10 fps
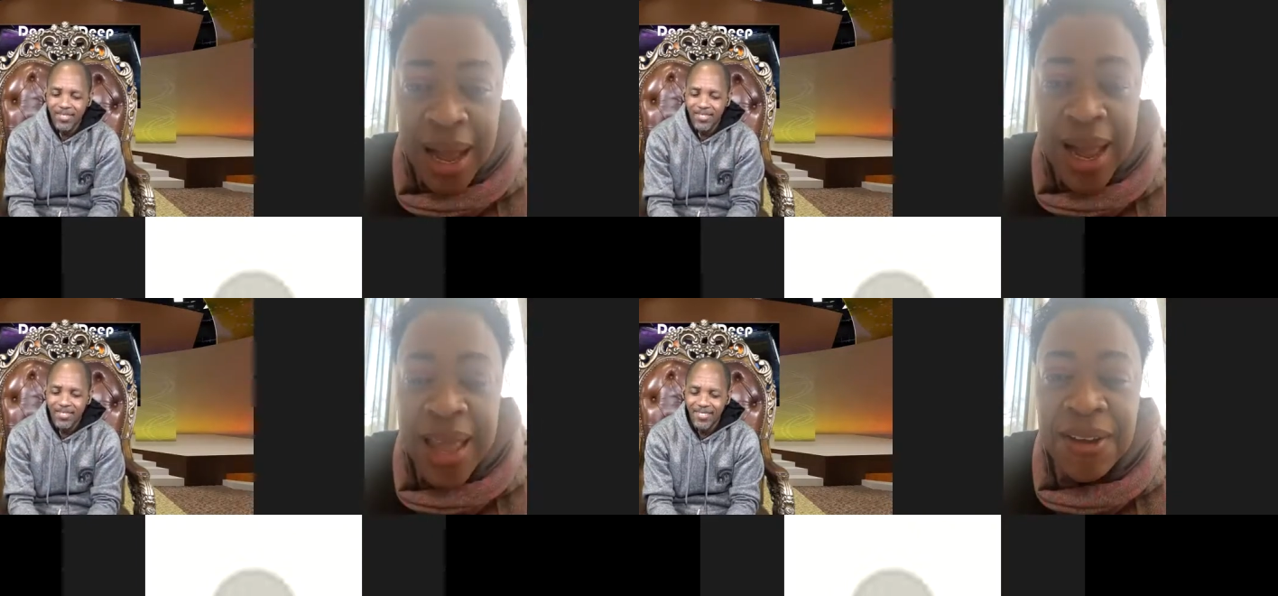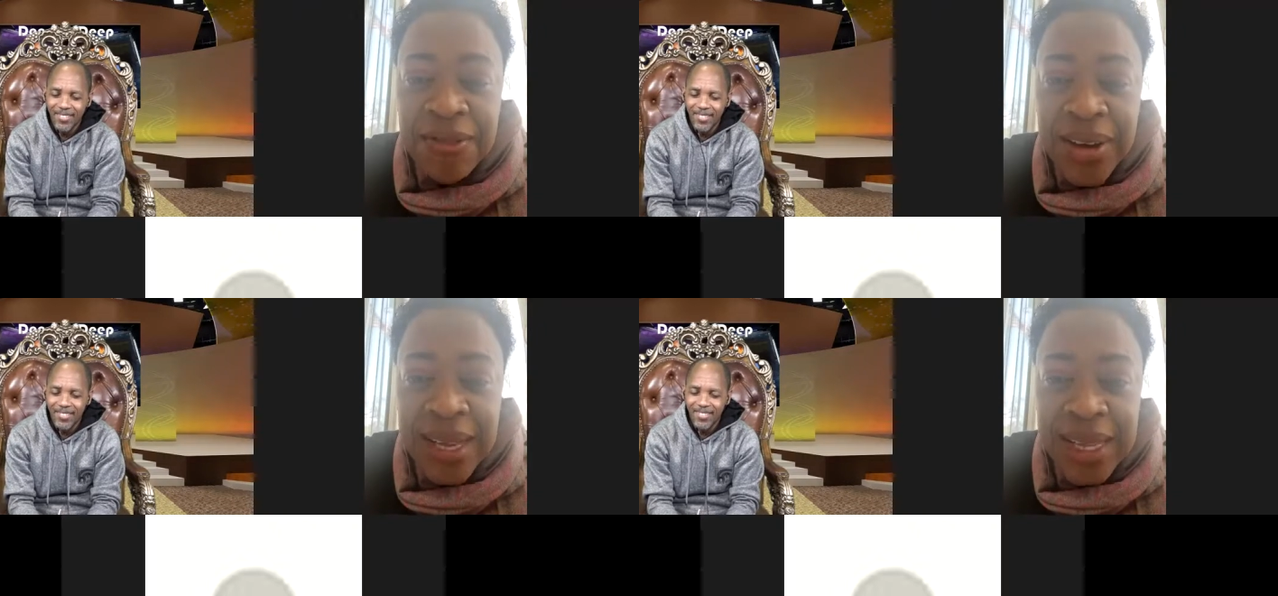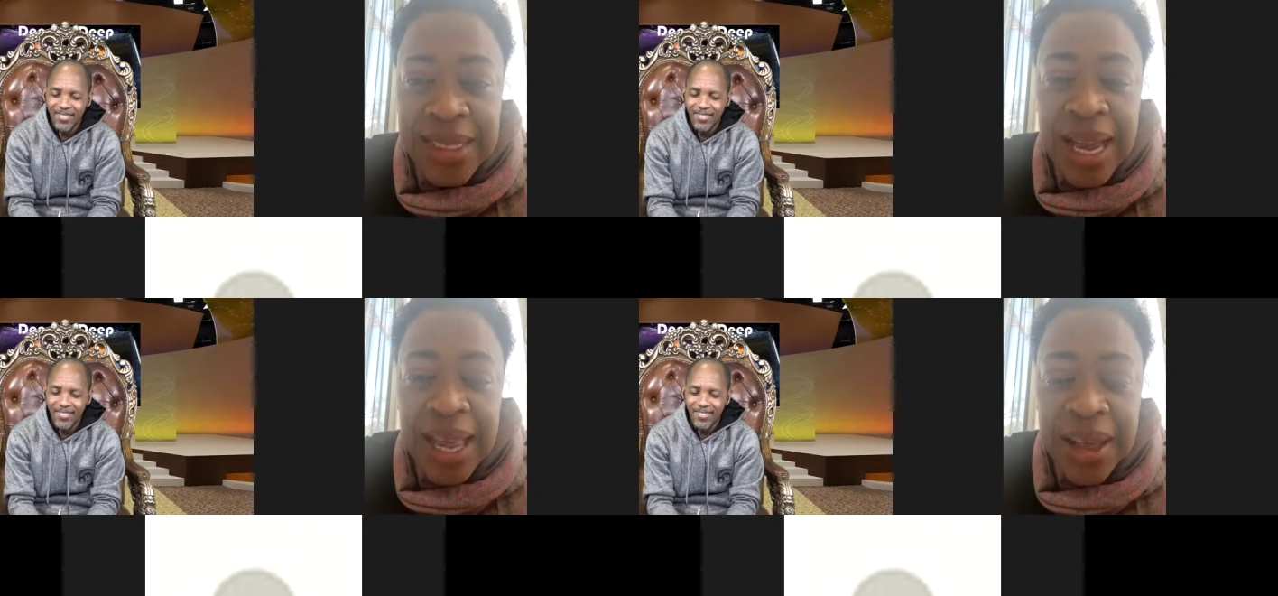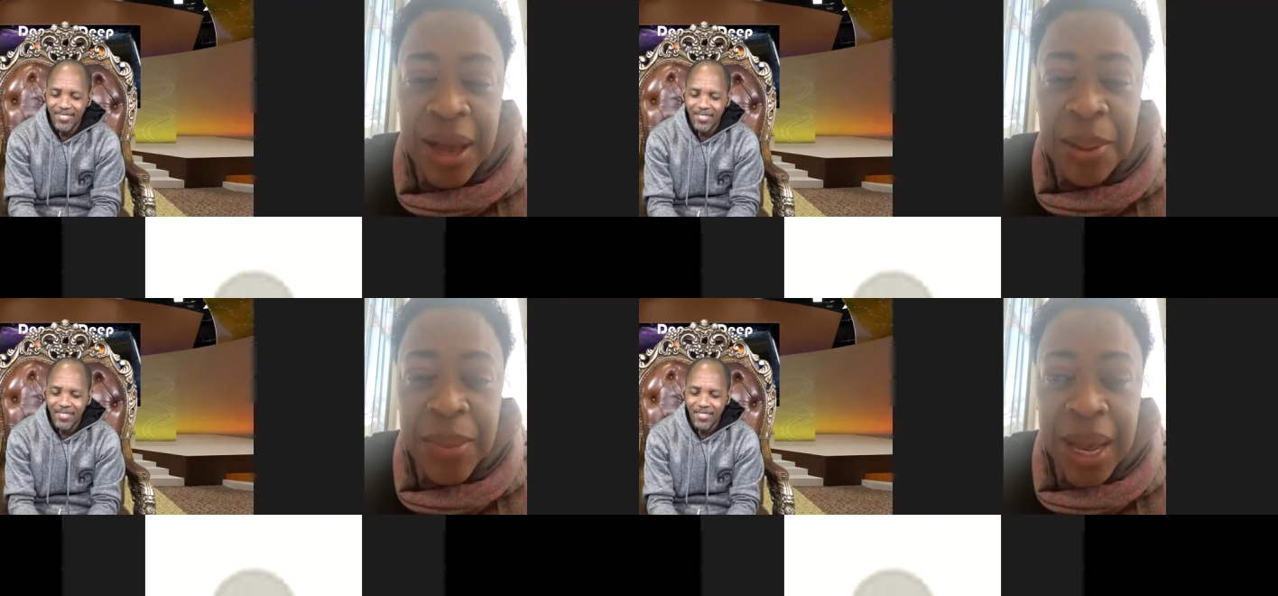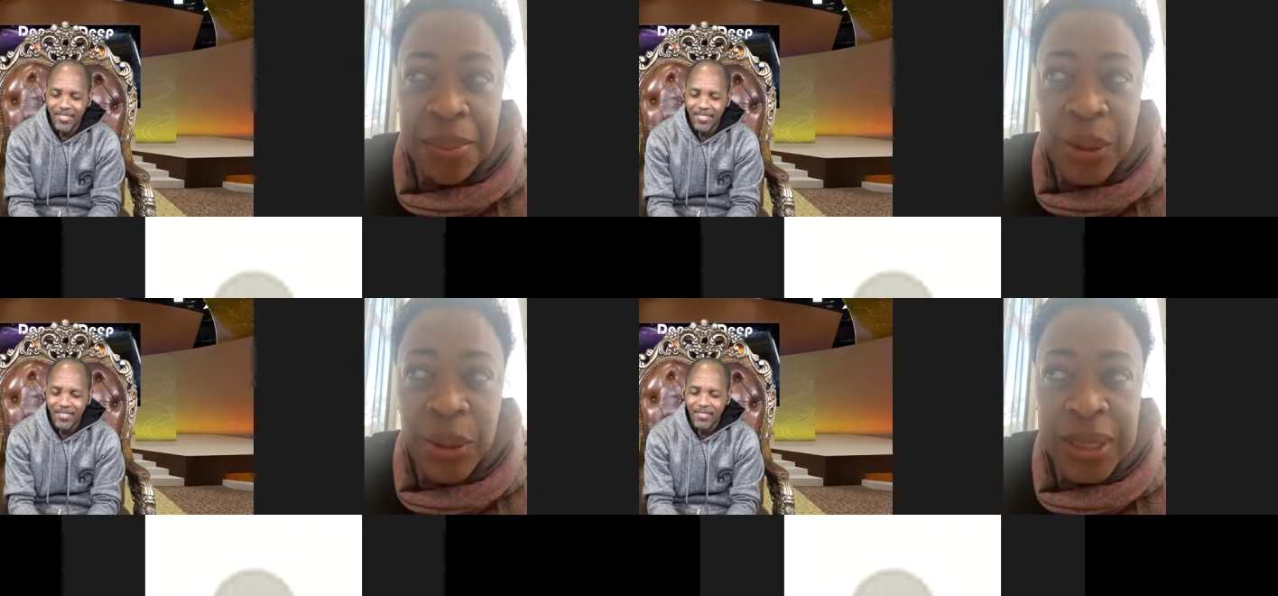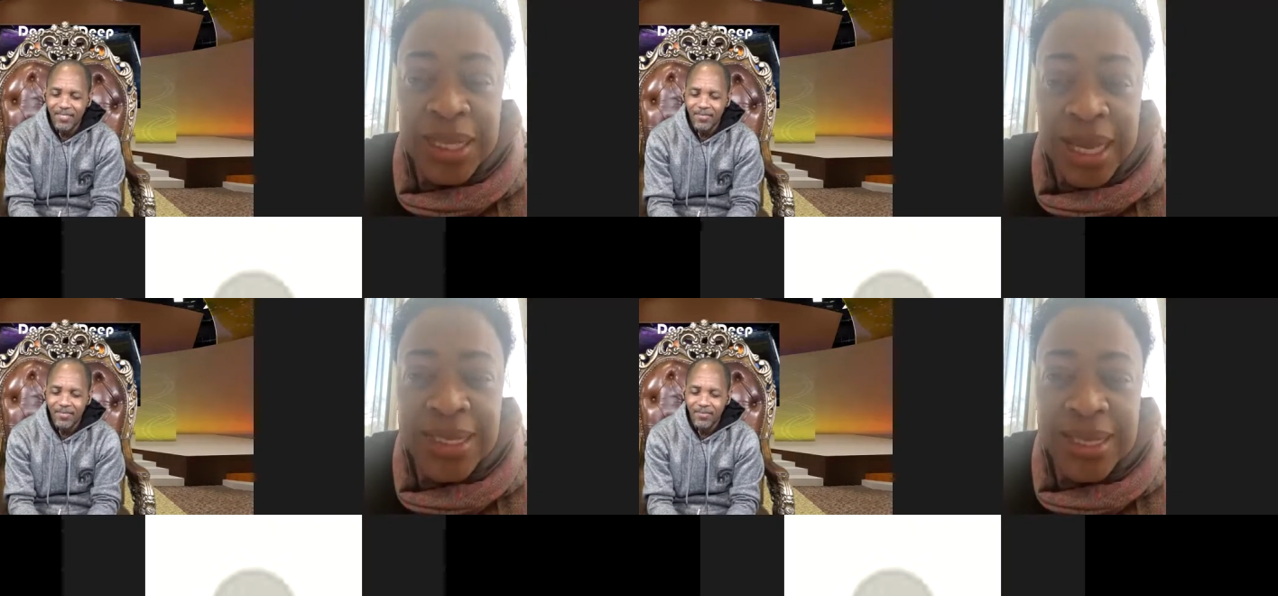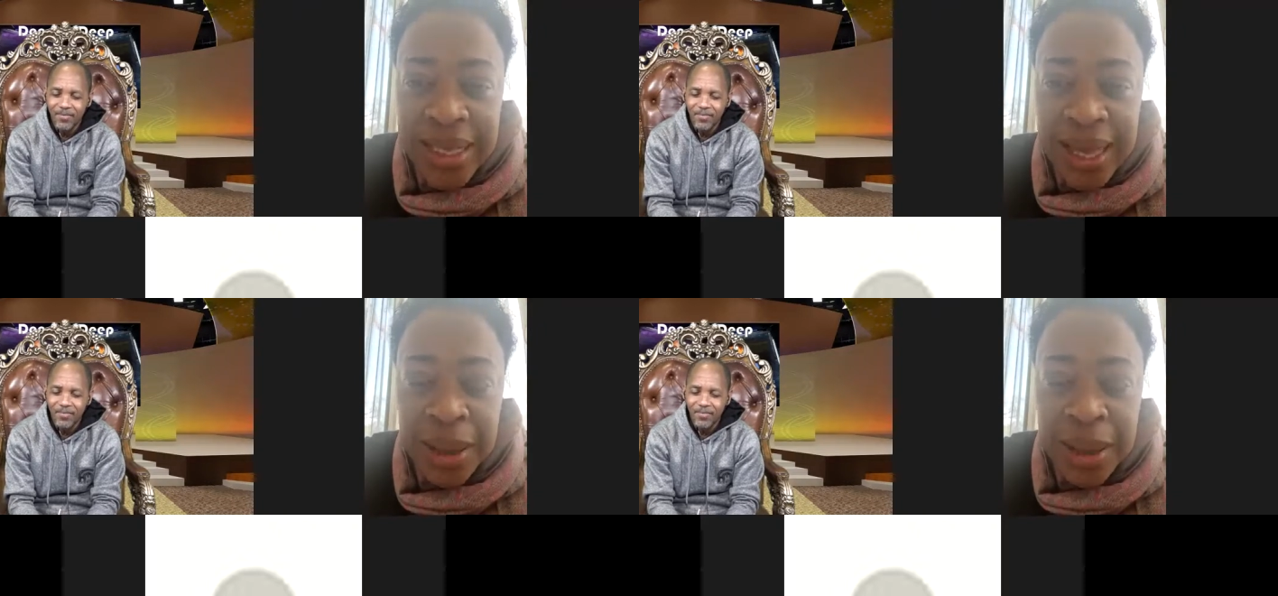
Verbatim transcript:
Speaker 1: I haven't yet. I ha- I'm I'm not yet there,